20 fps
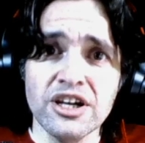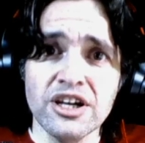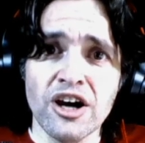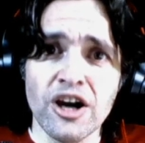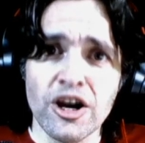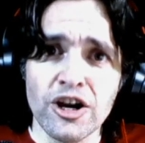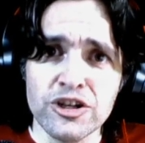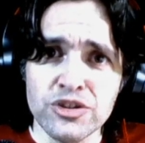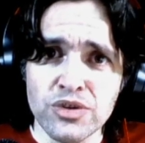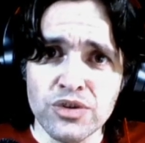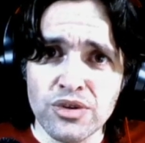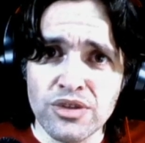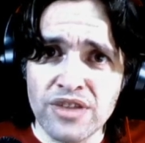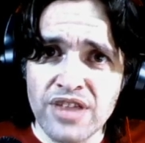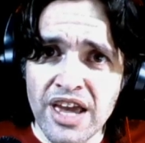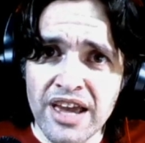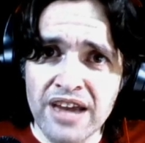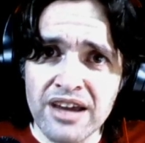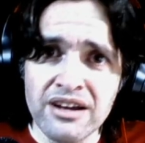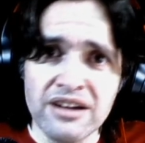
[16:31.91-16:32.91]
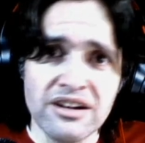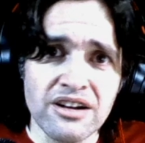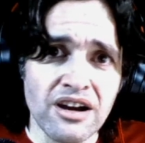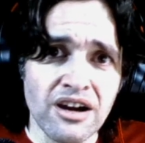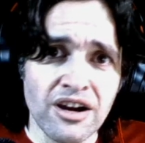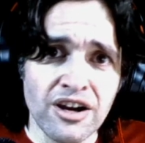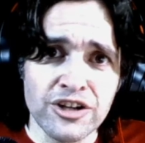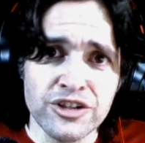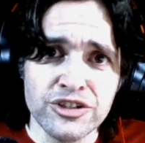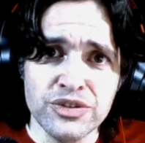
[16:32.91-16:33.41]
Are you there?
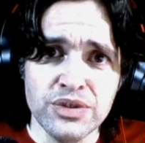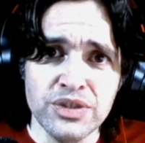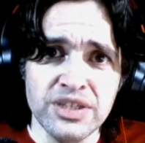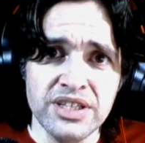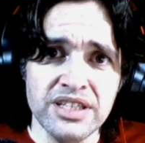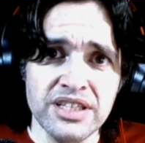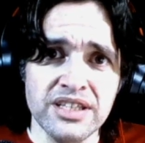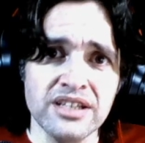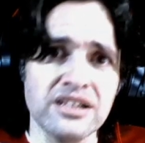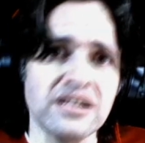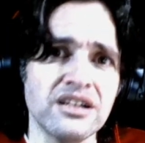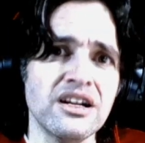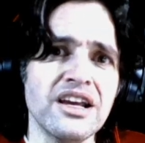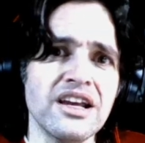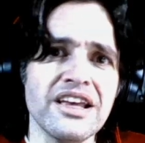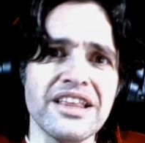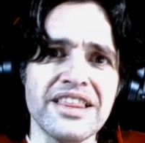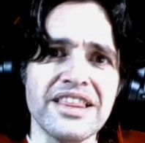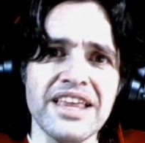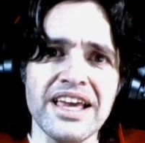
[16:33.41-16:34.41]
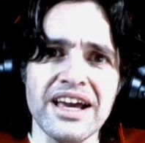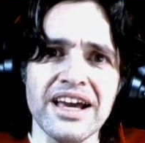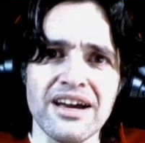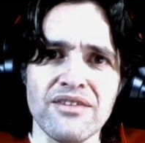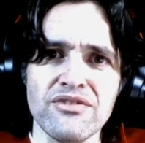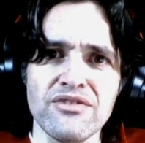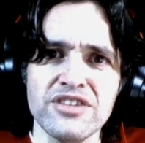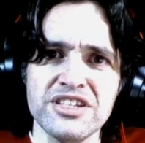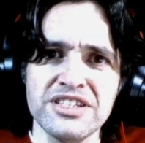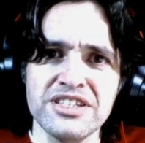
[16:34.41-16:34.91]
Are you here? They
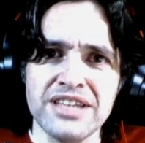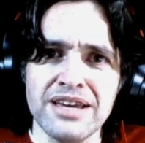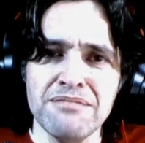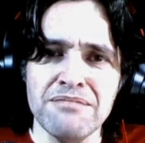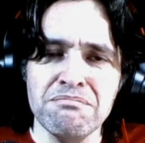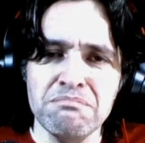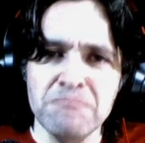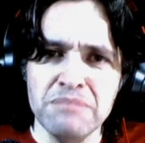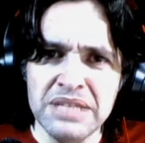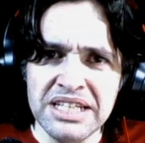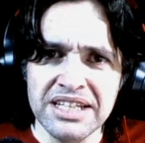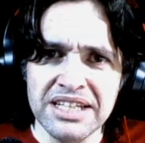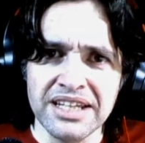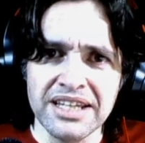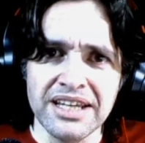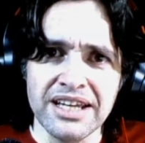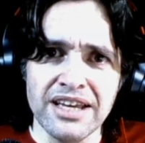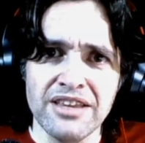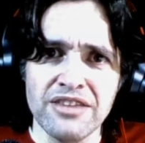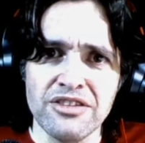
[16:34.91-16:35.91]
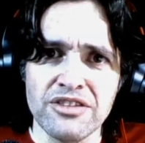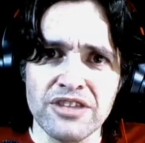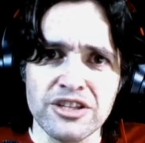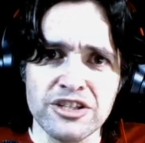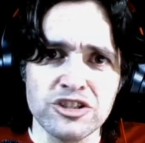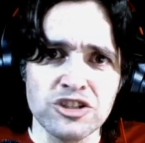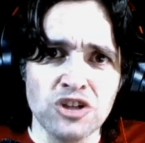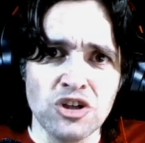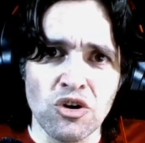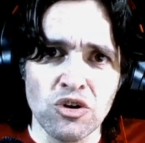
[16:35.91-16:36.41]
have the same meaning in this
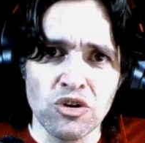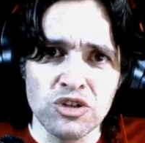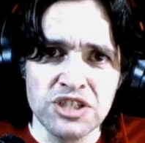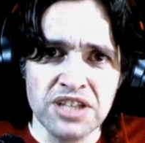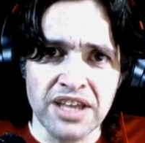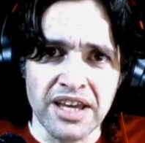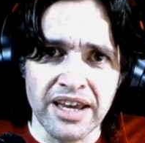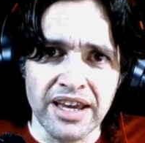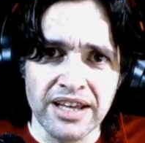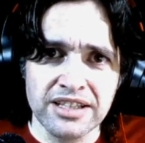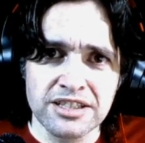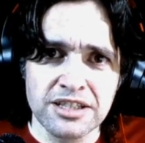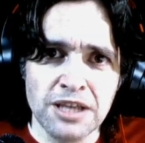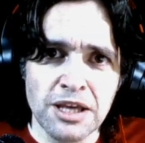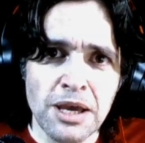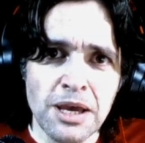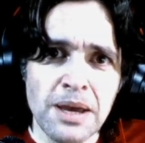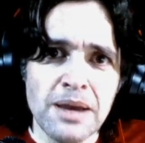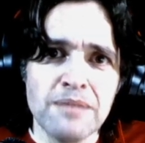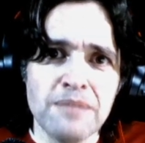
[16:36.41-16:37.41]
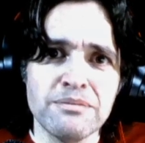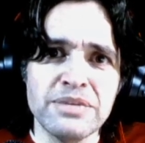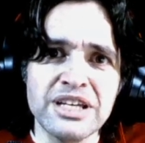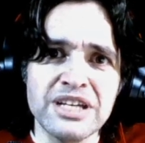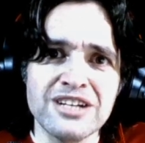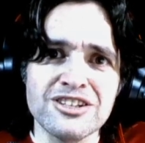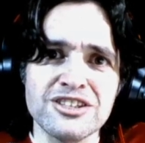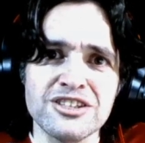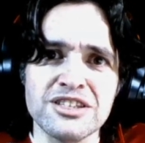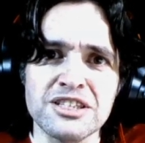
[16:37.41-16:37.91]
context
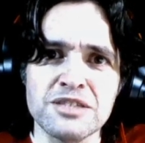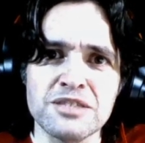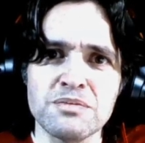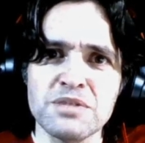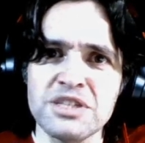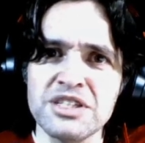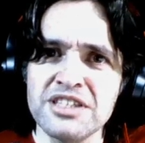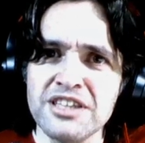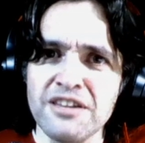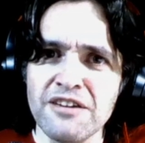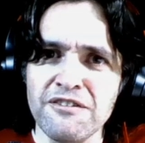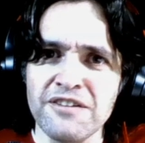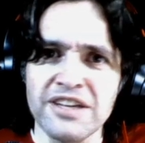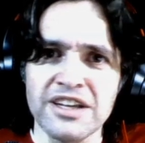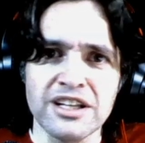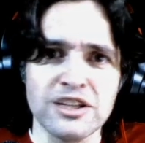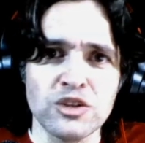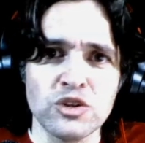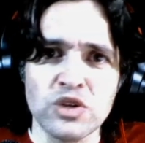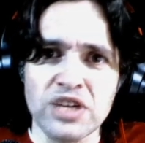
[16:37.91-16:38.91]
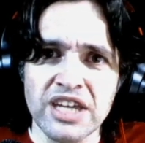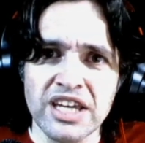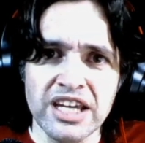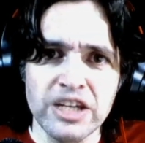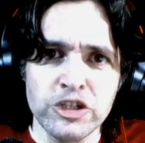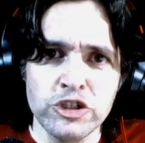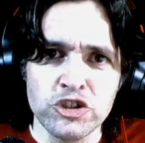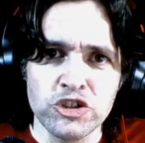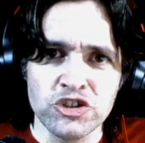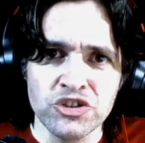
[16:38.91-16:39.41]
because the specific
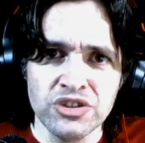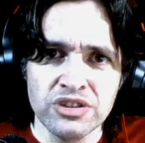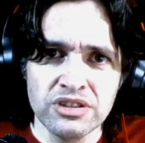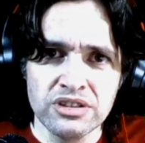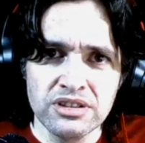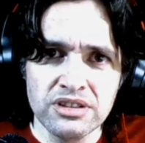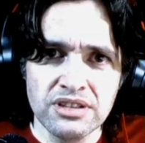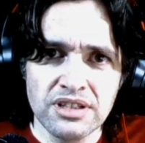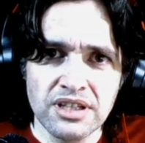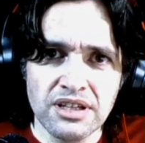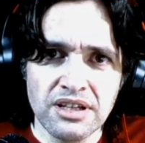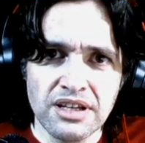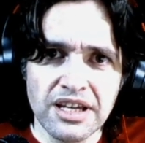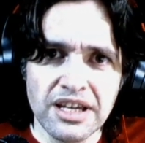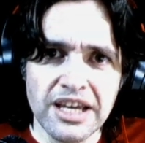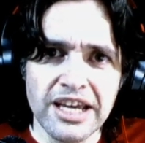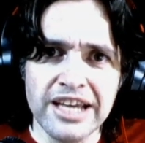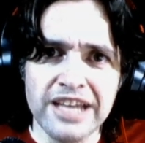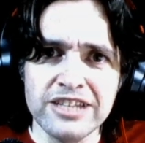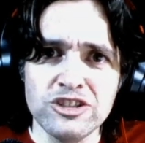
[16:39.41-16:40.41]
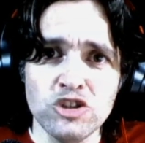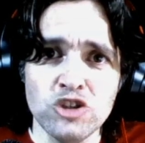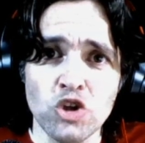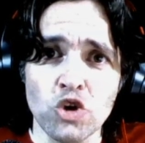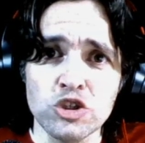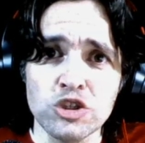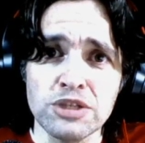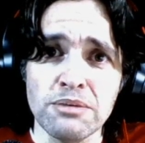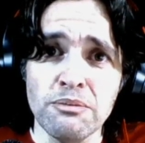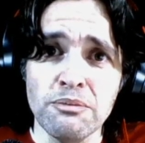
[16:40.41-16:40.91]
location is
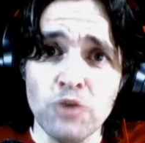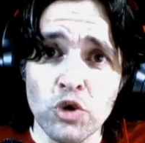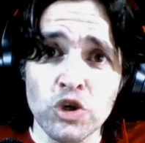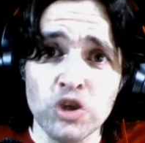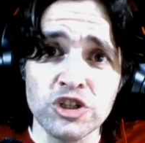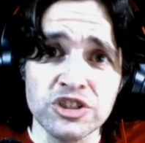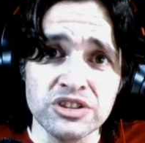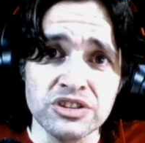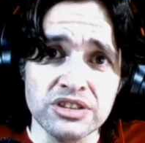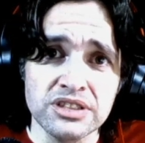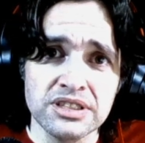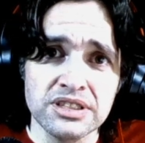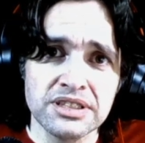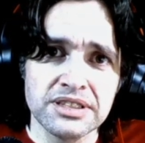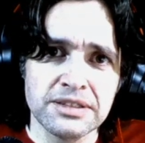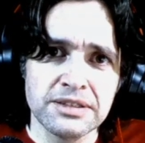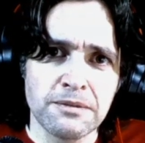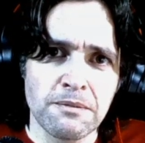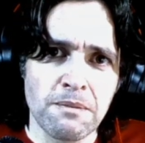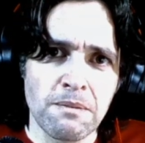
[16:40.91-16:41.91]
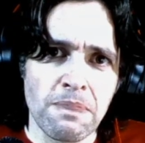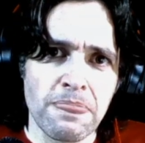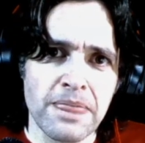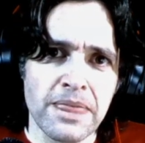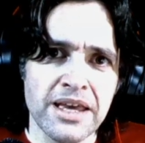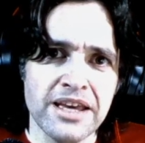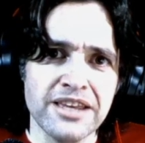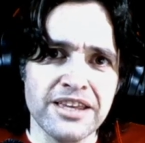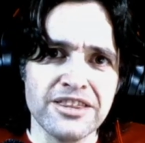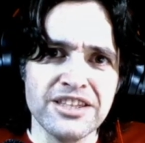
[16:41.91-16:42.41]
not important.
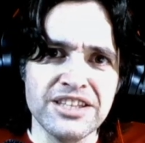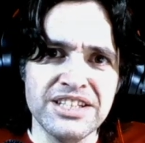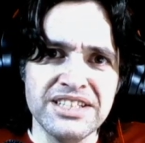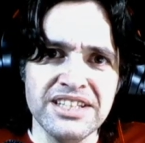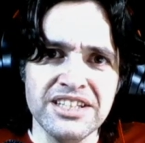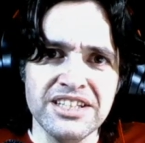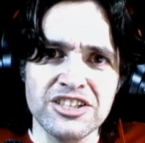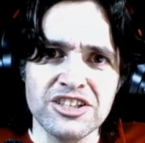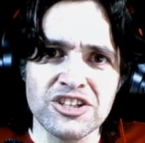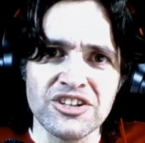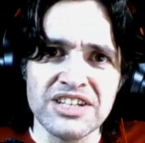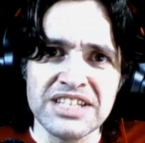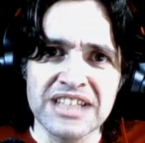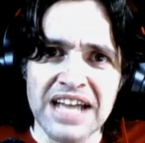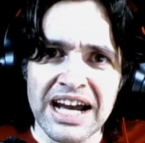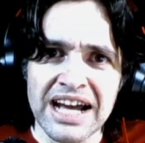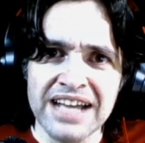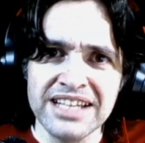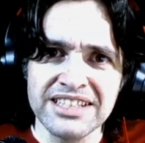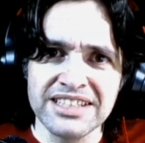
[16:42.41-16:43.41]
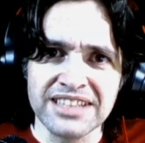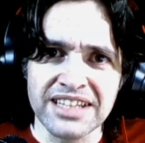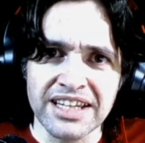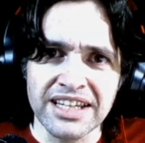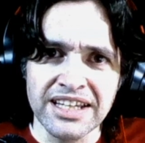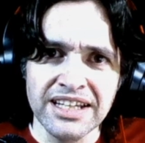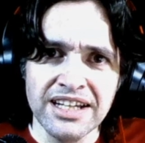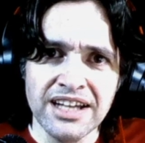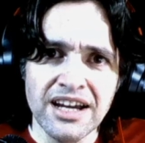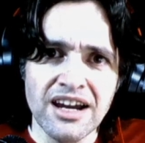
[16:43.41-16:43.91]
The teacher is
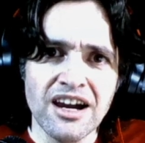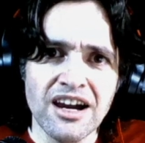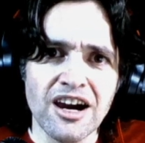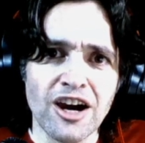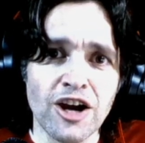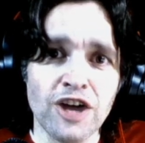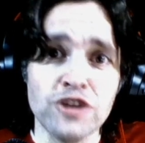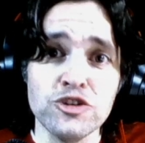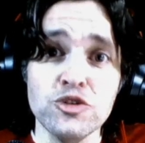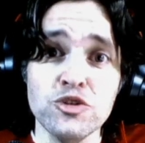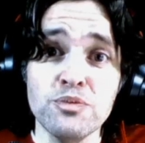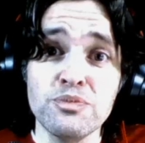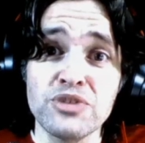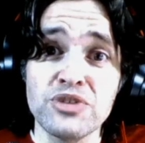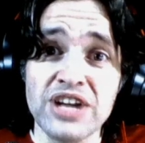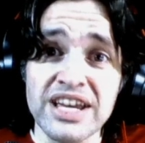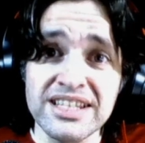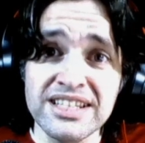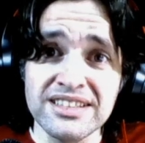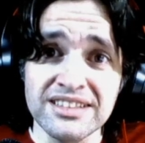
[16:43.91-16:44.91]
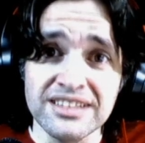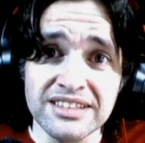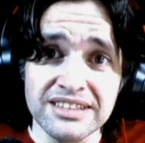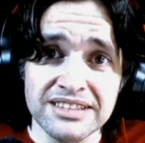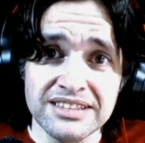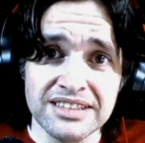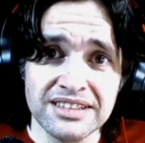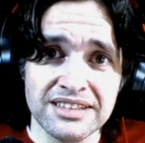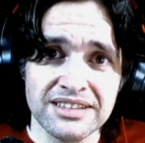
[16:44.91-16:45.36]
asking, are you present?